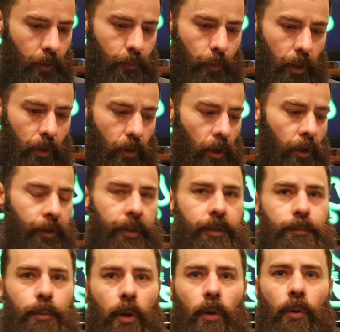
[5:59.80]
on
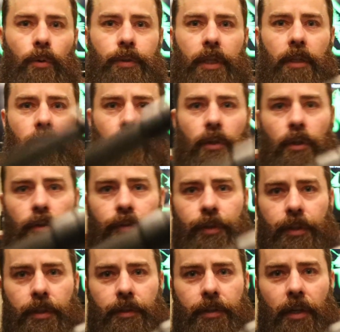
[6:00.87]
these poles, I don't know if
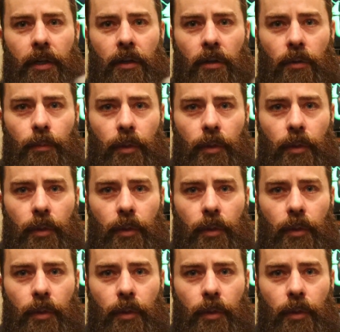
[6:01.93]
you can tell,